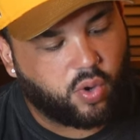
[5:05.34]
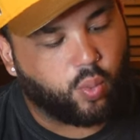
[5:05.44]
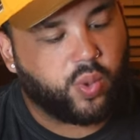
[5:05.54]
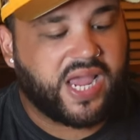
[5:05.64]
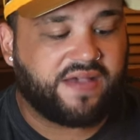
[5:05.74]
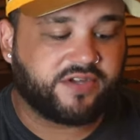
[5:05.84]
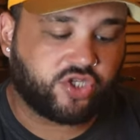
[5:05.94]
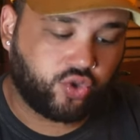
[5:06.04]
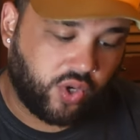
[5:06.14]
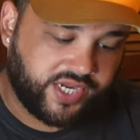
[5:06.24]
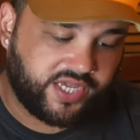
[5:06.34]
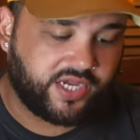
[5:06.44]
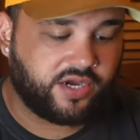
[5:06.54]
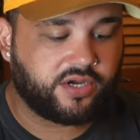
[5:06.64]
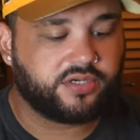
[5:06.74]
We have a
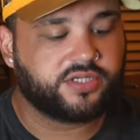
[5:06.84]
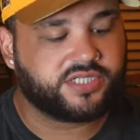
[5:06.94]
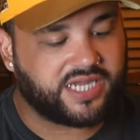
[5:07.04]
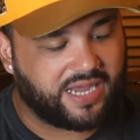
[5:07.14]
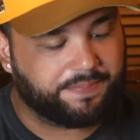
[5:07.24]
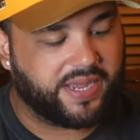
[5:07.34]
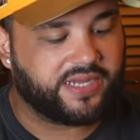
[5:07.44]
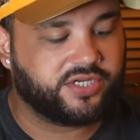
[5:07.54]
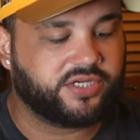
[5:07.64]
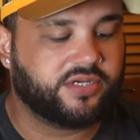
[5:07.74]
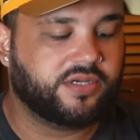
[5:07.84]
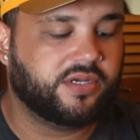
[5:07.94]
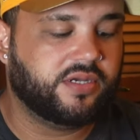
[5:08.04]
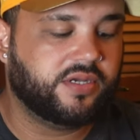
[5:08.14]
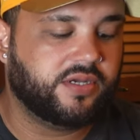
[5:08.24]
20-year side patch,
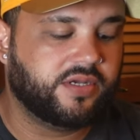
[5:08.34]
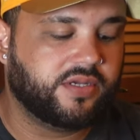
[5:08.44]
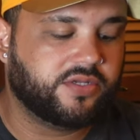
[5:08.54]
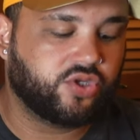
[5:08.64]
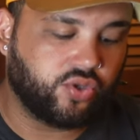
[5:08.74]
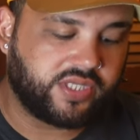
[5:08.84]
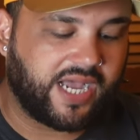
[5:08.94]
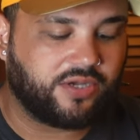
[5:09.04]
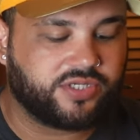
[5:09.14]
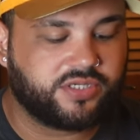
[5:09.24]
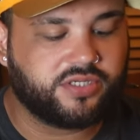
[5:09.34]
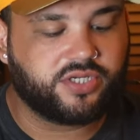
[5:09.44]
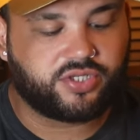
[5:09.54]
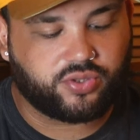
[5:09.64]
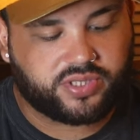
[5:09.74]
2000
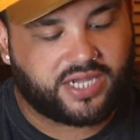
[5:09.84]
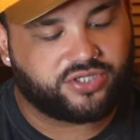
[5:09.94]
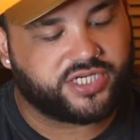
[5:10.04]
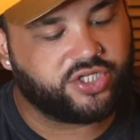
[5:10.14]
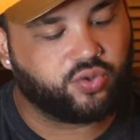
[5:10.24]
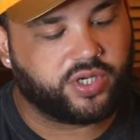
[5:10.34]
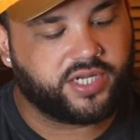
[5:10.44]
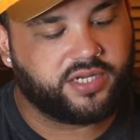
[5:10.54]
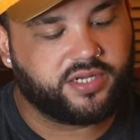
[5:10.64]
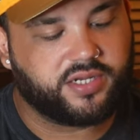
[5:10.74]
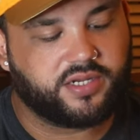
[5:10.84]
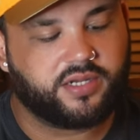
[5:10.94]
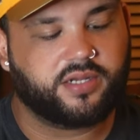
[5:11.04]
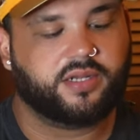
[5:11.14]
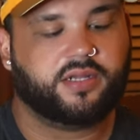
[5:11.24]
to 2020
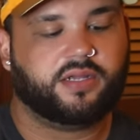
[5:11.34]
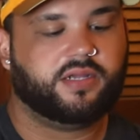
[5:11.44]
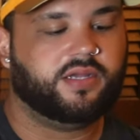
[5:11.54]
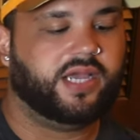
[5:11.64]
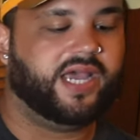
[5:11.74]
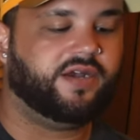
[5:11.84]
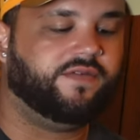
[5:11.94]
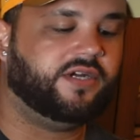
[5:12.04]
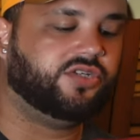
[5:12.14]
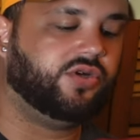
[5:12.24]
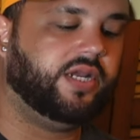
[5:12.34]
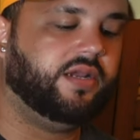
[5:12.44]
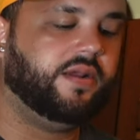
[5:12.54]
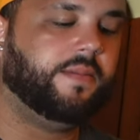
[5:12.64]
anniversary.